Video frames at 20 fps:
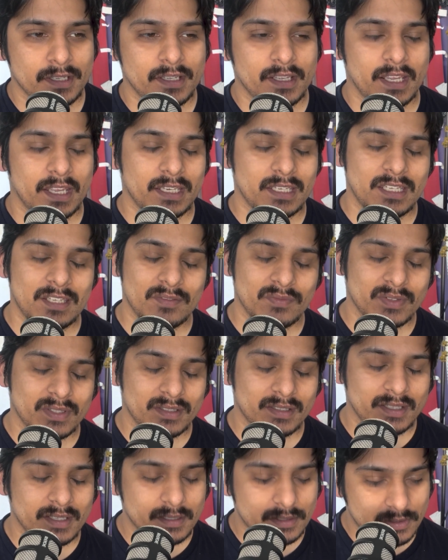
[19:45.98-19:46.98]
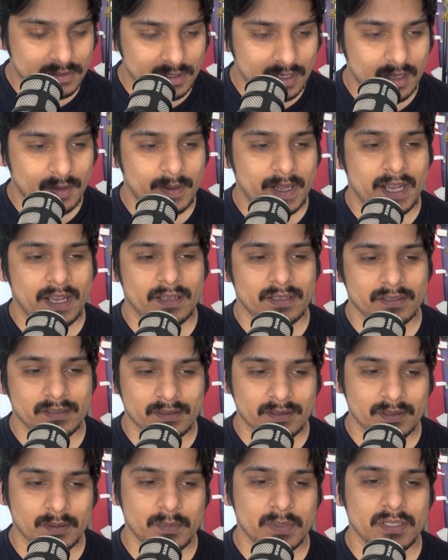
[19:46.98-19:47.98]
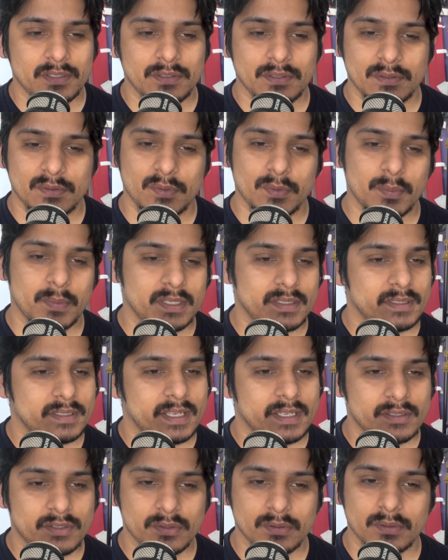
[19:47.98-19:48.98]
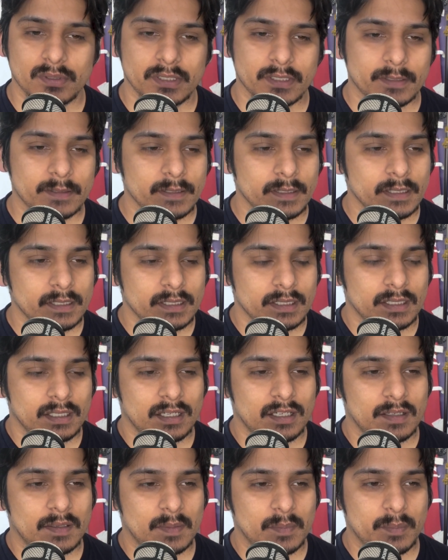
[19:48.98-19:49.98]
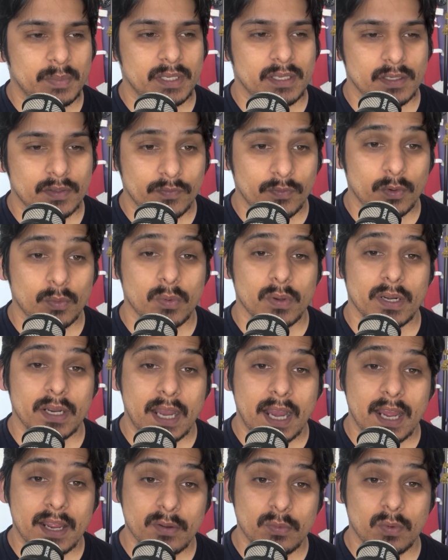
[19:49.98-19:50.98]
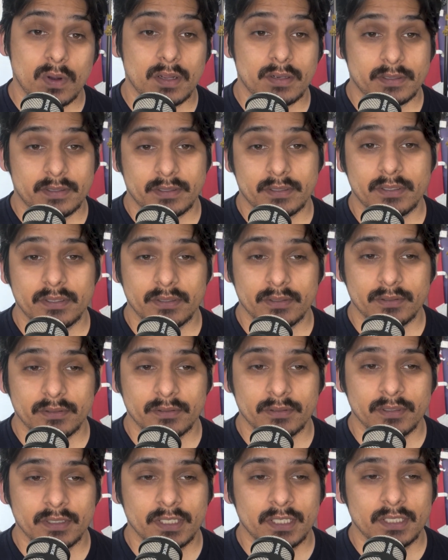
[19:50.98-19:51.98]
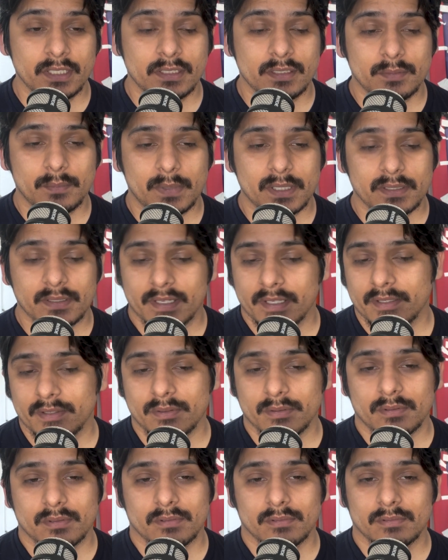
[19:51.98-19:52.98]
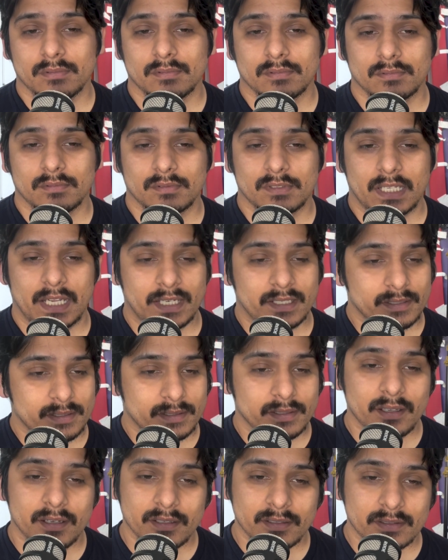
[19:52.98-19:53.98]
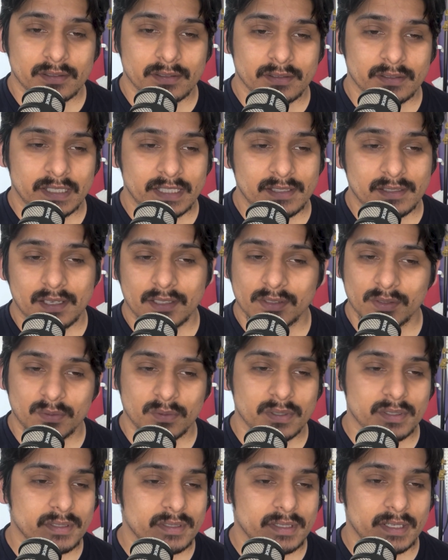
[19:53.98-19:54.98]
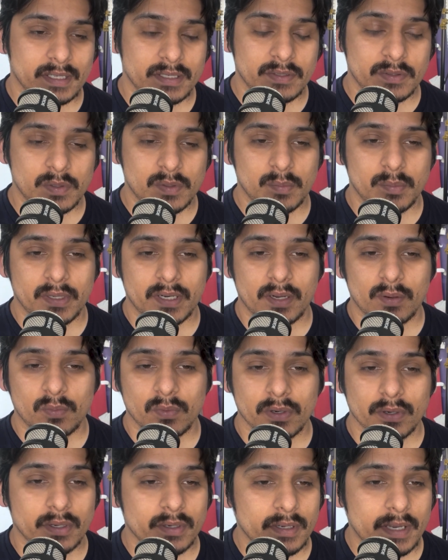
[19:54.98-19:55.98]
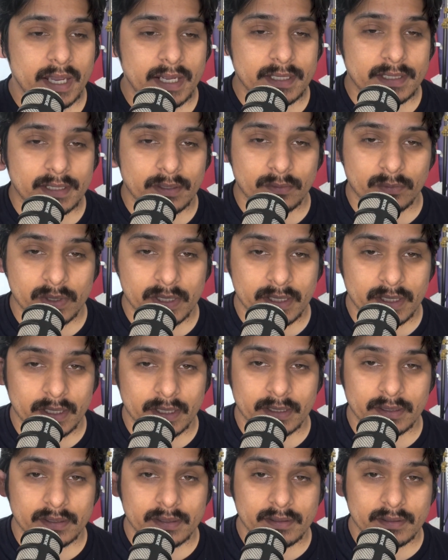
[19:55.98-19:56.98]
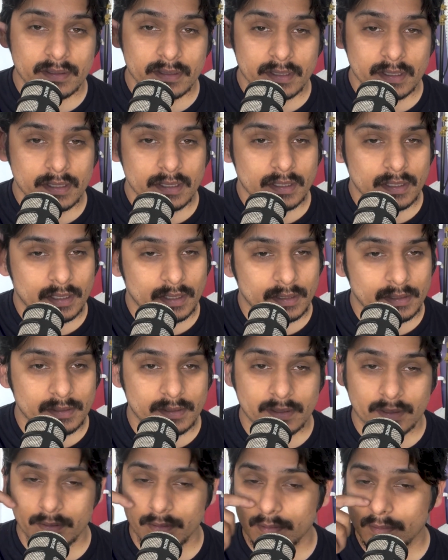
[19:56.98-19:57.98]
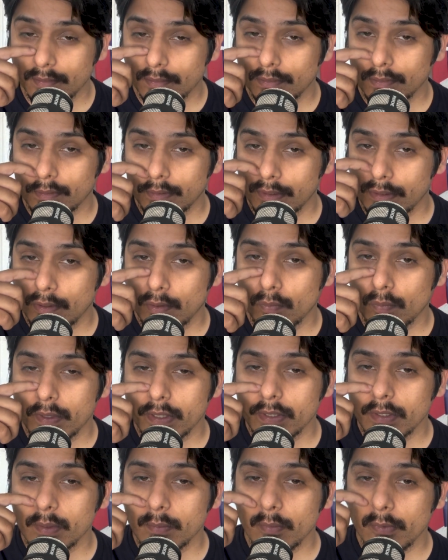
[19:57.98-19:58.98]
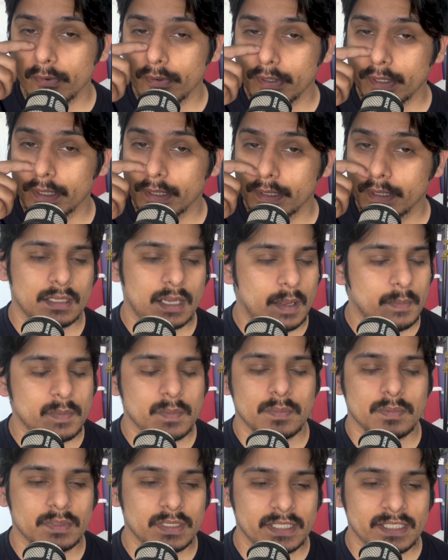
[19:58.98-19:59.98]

And even this job has some issues with my scheduling, because for what I want to do, My schedule kind of sucks. It's not the worst schedule, but I work nights and weekends until 1 a.m.